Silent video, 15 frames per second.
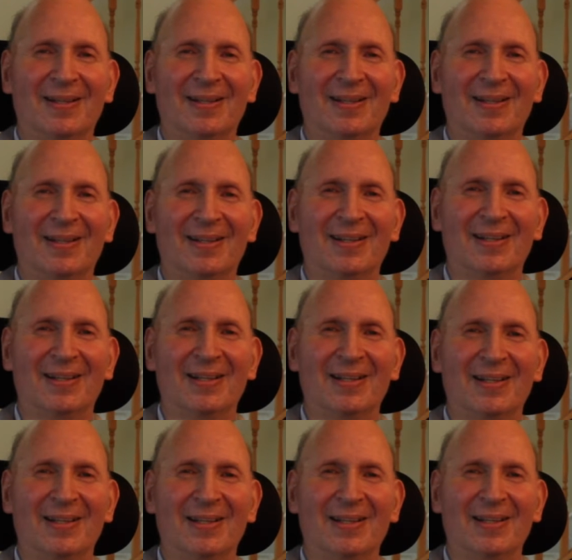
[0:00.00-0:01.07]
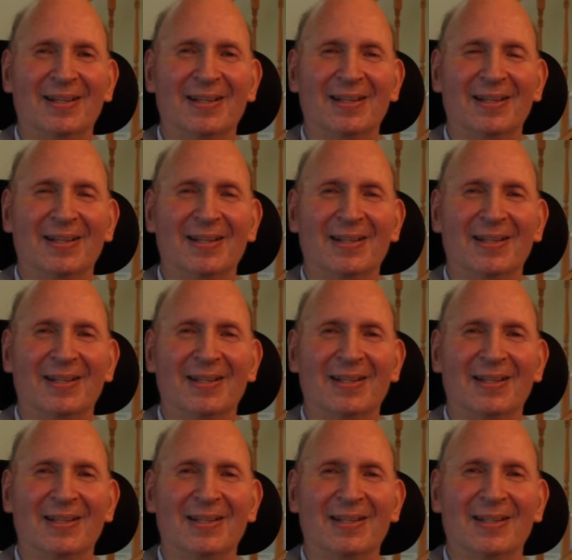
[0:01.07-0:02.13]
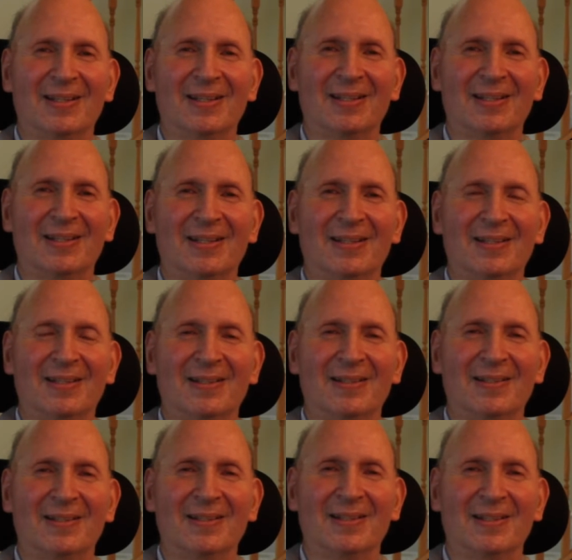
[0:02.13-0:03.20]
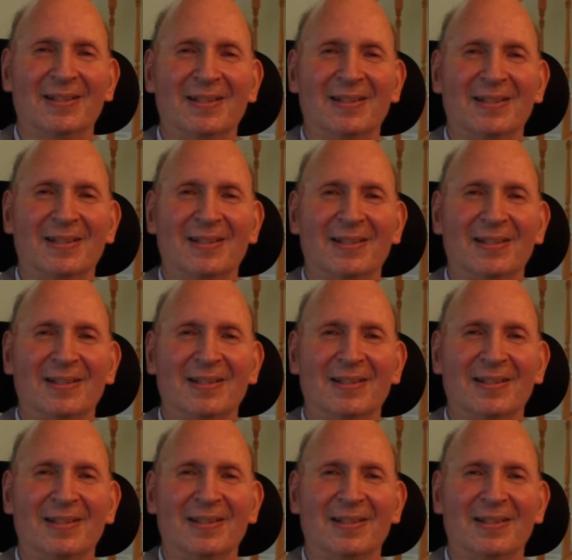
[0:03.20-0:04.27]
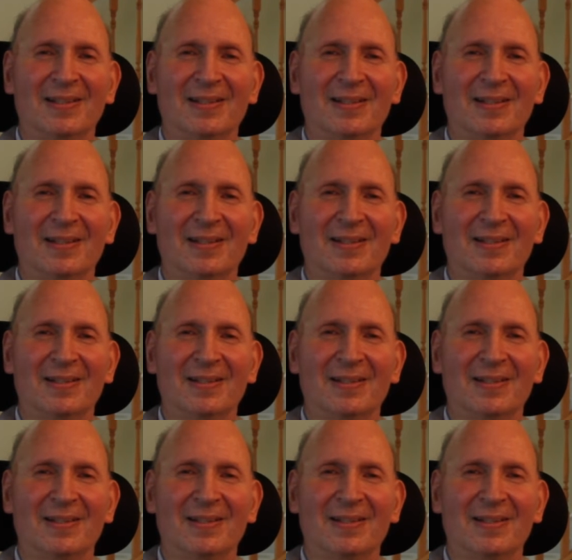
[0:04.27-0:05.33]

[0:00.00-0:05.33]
This person isn't speaking.